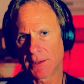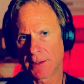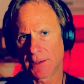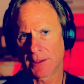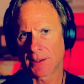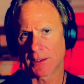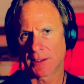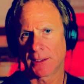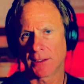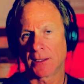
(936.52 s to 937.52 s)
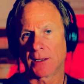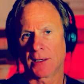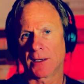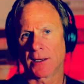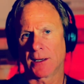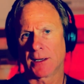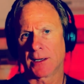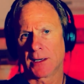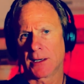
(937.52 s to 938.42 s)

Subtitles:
Nothing is said.